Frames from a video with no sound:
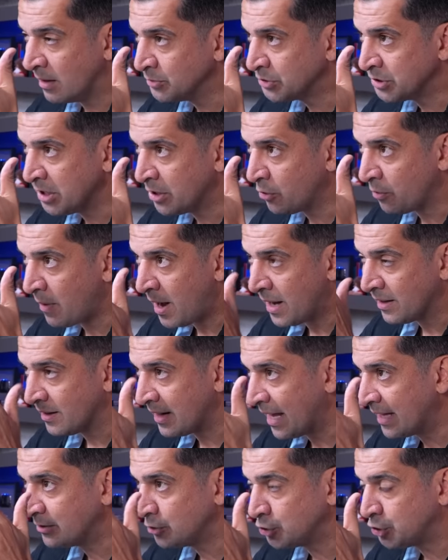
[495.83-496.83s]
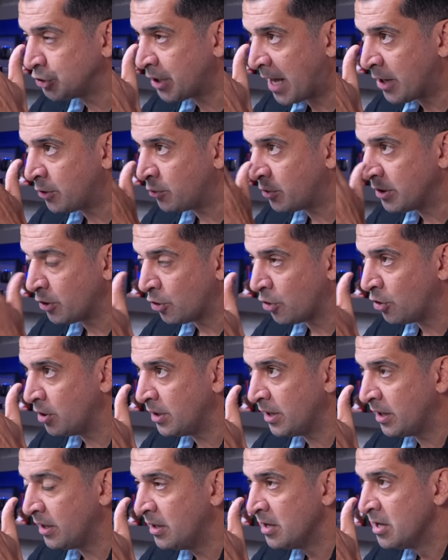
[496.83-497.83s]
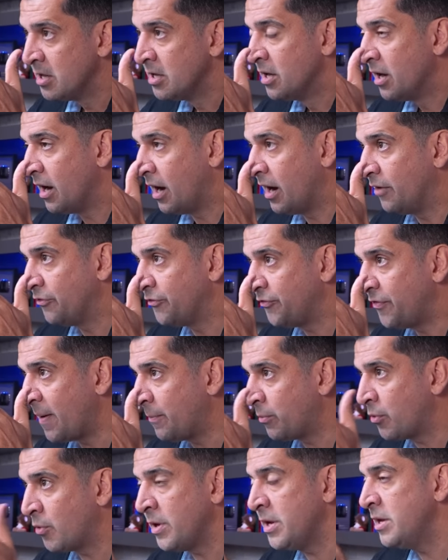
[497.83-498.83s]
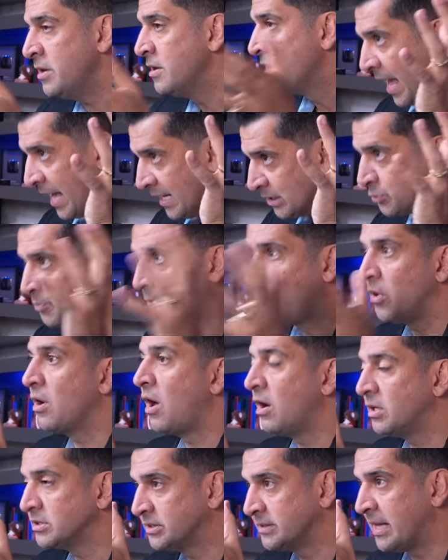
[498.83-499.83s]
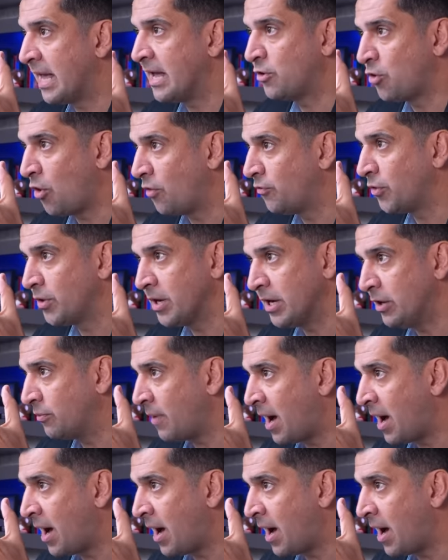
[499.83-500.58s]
comes in around late January, early uh, February, Hezbollah's takeover